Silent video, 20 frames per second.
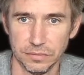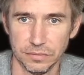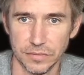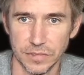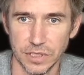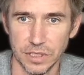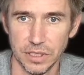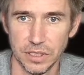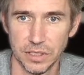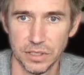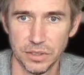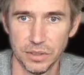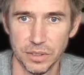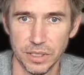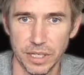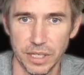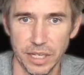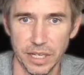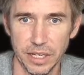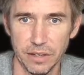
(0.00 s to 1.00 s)
Let's do
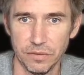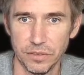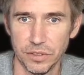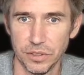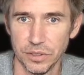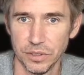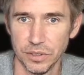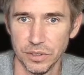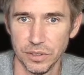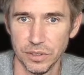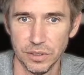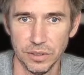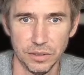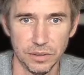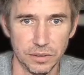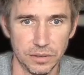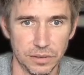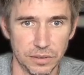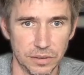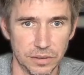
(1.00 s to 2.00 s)
that after
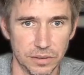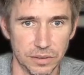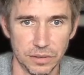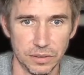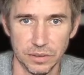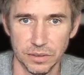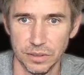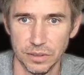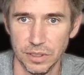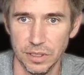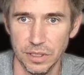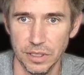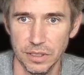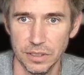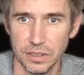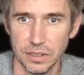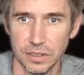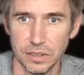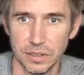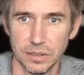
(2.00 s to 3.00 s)

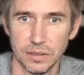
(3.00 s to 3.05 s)
this.